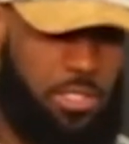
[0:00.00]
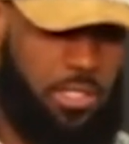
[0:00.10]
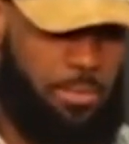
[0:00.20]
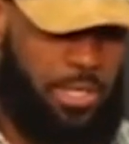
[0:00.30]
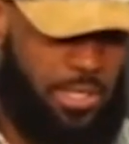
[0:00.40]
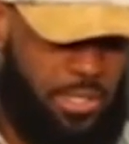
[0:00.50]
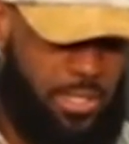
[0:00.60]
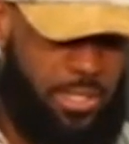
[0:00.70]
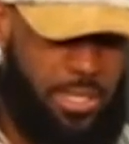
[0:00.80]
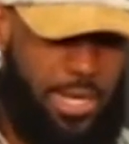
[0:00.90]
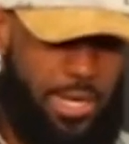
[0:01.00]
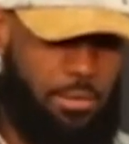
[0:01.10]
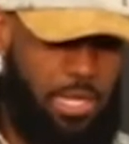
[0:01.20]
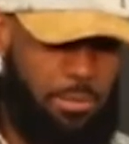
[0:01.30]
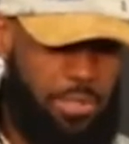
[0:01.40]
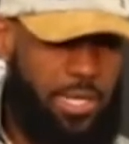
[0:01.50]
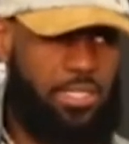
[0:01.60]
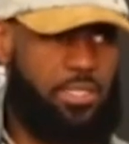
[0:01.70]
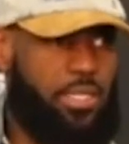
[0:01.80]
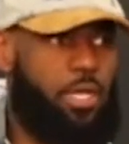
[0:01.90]
at the end of the day, I got to make
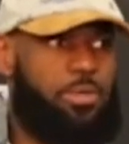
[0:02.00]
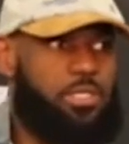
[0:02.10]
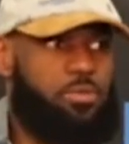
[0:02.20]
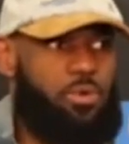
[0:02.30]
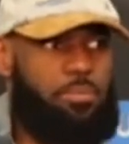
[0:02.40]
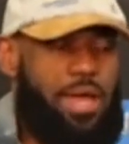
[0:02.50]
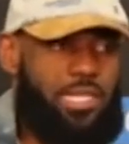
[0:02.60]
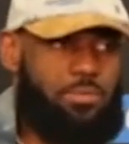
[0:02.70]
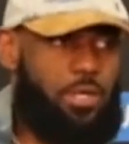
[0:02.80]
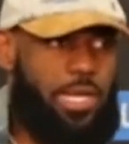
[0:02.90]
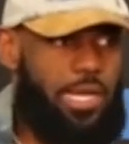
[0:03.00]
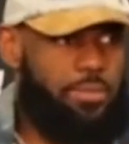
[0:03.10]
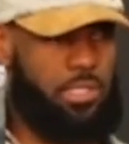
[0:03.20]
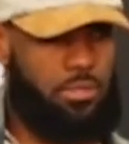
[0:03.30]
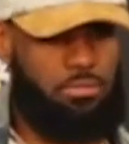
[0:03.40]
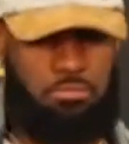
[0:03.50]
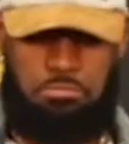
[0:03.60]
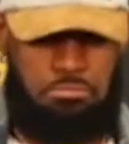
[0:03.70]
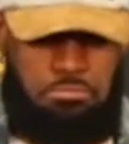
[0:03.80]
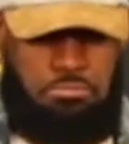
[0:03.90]
plays to help us win basketball games. And
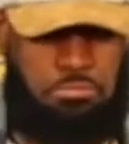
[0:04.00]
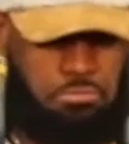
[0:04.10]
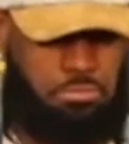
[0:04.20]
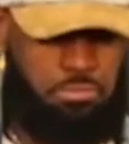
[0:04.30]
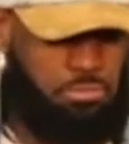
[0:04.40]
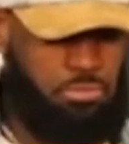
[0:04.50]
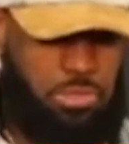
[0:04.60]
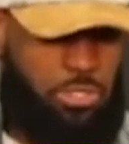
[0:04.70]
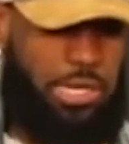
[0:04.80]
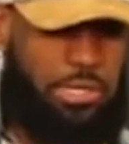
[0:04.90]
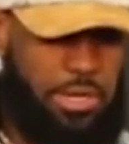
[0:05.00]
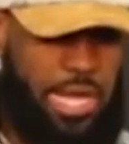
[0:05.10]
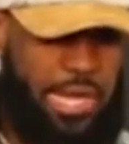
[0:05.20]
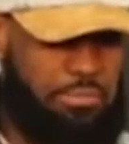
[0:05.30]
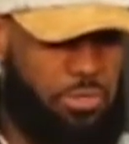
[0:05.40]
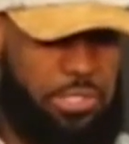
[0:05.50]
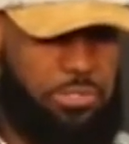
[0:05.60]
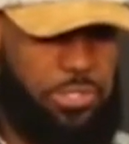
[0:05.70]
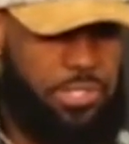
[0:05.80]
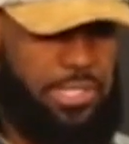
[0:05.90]
trying to do that throughout the
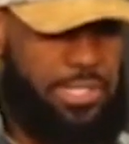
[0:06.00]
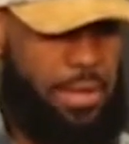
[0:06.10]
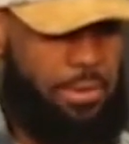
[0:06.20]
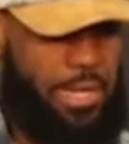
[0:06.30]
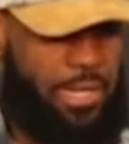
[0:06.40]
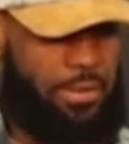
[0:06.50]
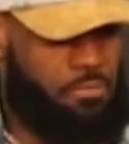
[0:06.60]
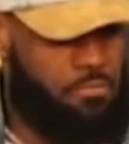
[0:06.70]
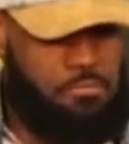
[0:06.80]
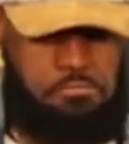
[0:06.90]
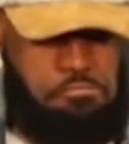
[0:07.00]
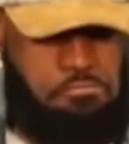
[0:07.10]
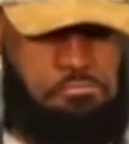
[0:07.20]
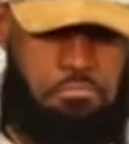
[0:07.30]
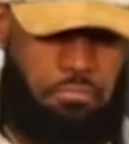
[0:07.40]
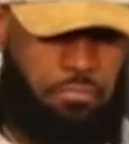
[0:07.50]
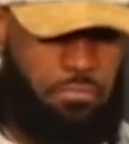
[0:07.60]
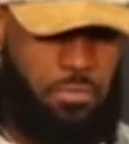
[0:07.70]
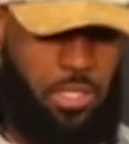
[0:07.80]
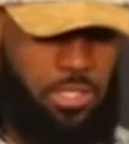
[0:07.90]
course of this game tonight.
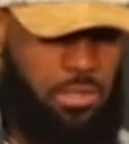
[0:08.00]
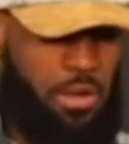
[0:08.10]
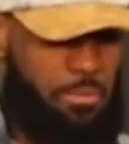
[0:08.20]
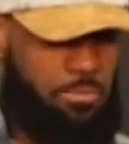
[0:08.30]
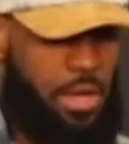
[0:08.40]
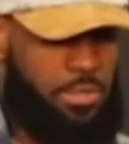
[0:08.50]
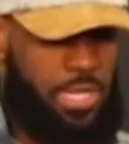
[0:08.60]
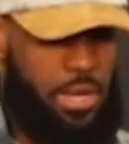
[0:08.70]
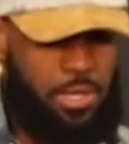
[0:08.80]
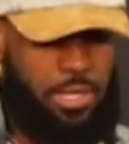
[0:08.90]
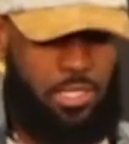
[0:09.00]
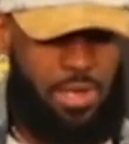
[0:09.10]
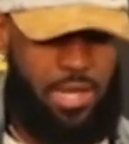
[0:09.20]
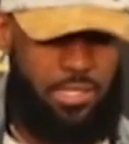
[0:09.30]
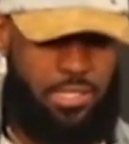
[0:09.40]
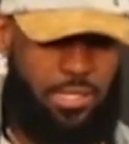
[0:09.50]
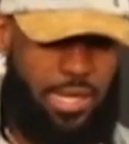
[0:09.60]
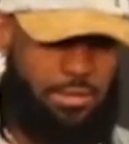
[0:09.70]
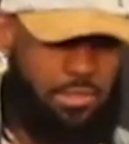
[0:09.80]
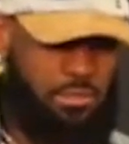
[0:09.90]
Some of them I was able to get us back into the
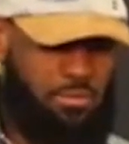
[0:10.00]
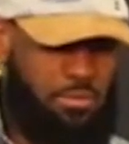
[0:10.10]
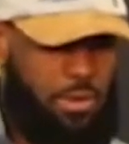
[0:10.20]
game. Some of them I